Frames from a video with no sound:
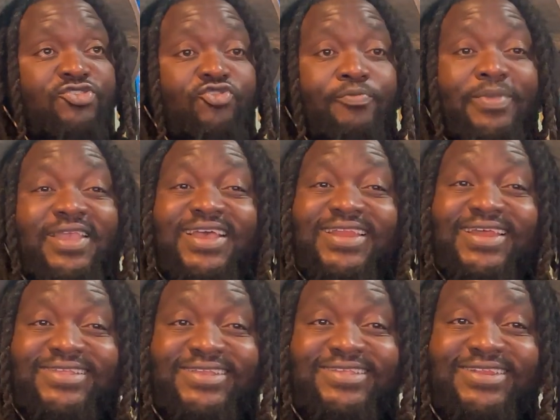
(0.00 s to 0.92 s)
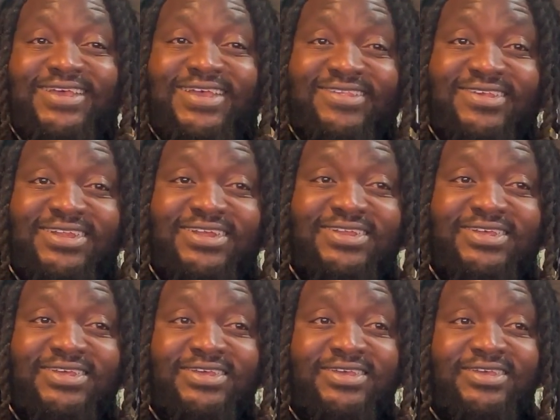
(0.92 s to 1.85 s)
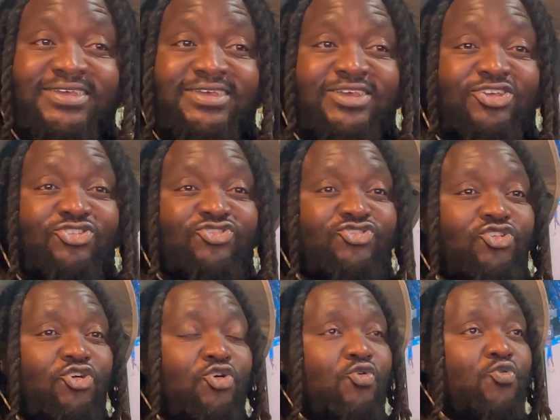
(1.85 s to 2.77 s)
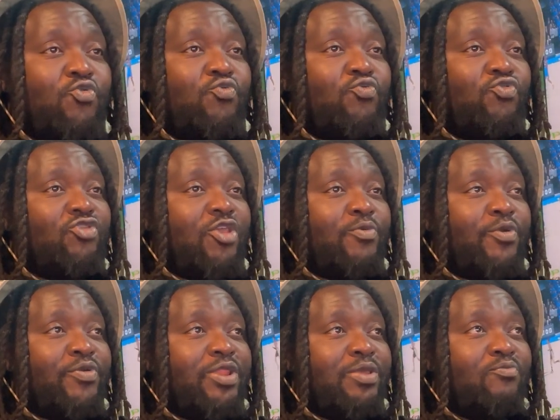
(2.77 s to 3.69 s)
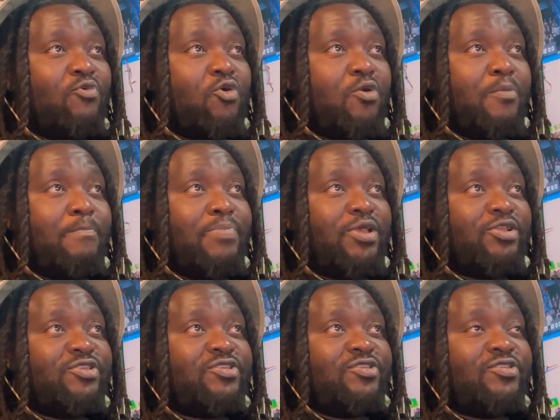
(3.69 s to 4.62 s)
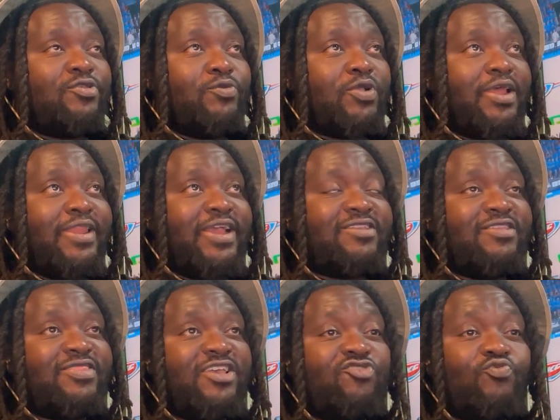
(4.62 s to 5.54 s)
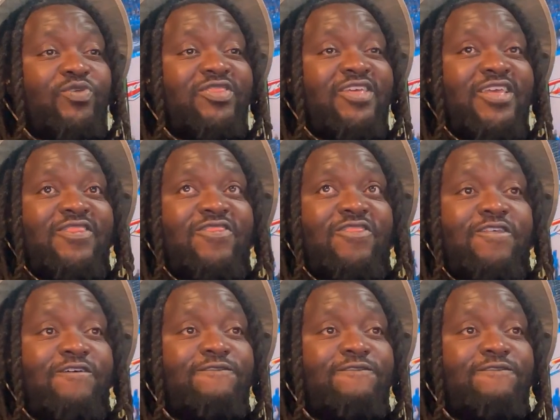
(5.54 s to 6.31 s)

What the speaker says: to be connected to the internet. So they were really more built to connect to things within the